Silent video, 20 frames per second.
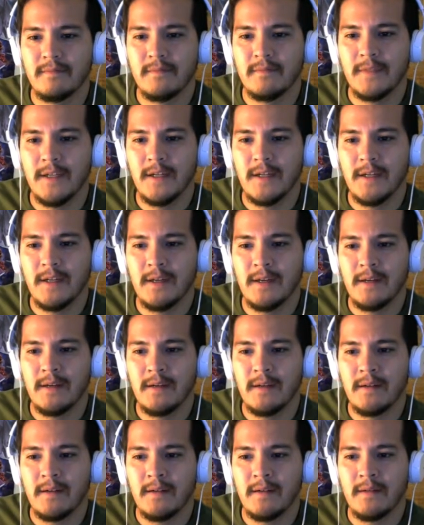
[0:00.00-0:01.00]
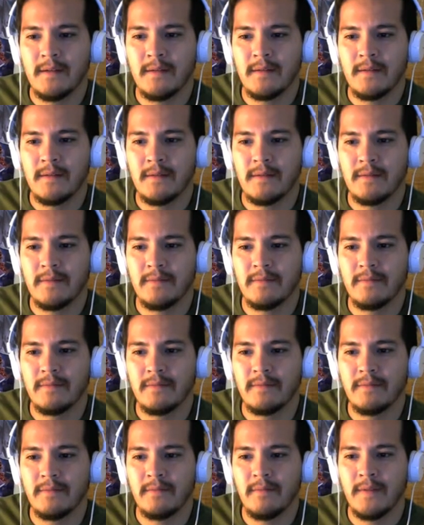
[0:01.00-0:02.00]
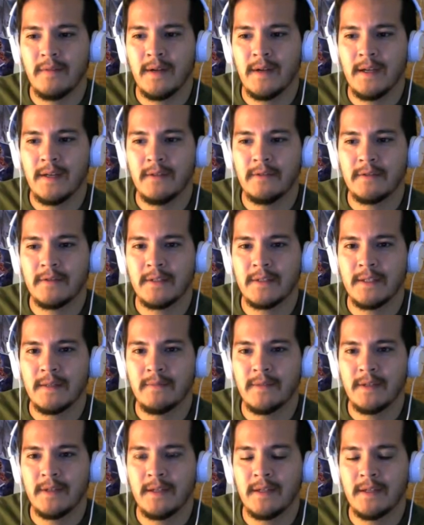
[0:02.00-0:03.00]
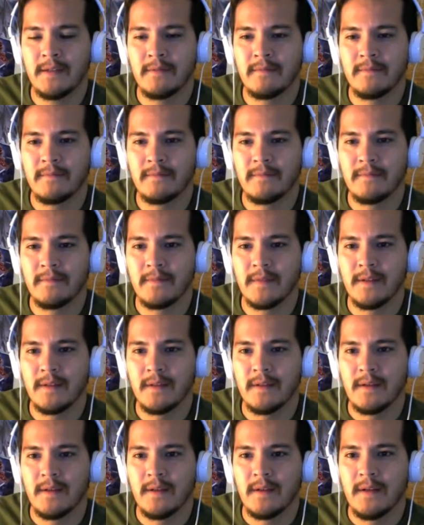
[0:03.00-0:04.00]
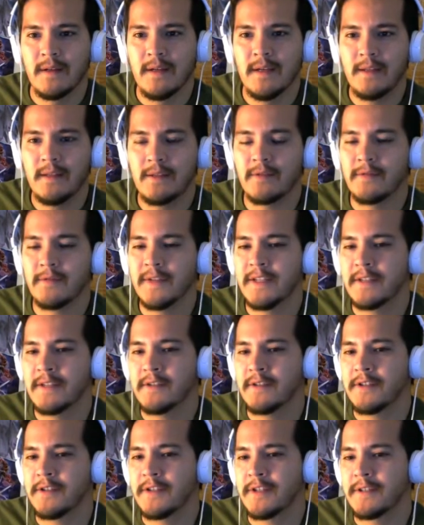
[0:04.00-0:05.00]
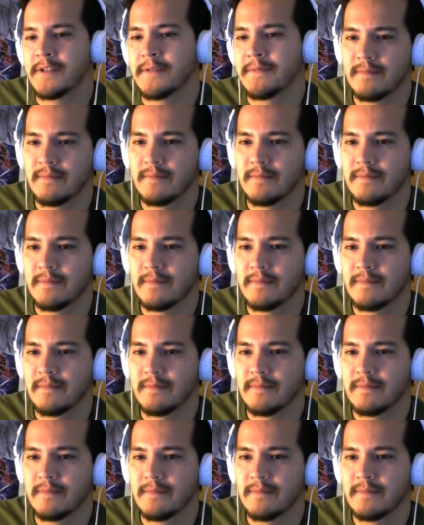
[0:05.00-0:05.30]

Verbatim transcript: And we gotta do something. Hit the researcher.